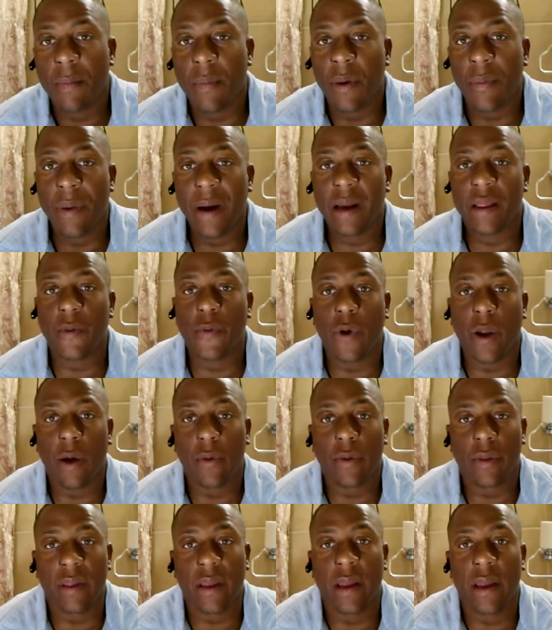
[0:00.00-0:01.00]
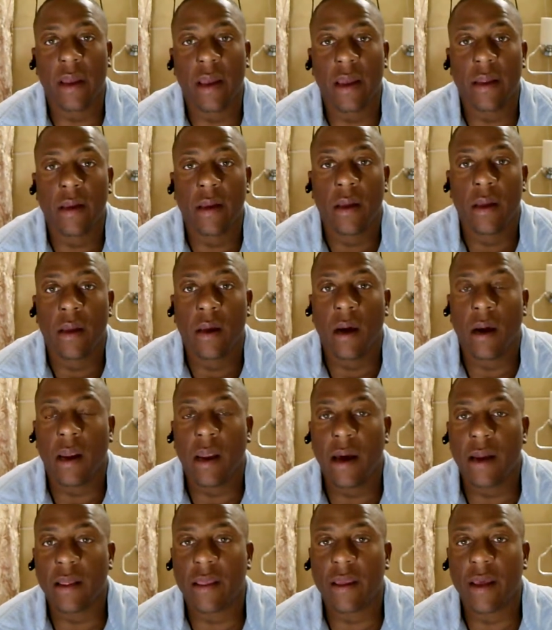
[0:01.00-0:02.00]
But back to what I was saying. A
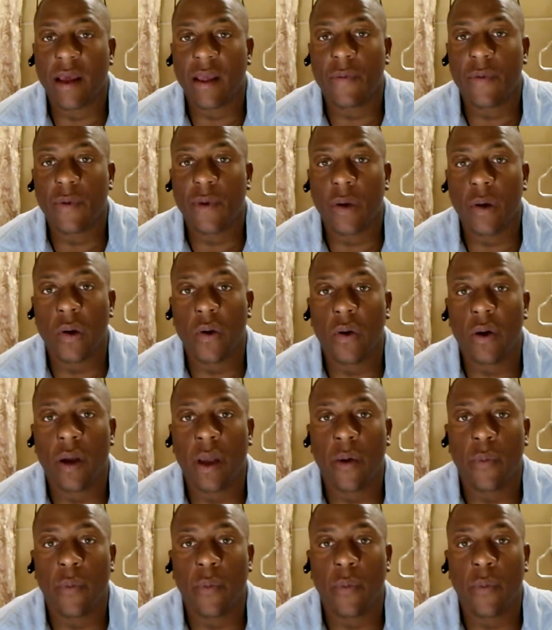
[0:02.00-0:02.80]
lot of times we go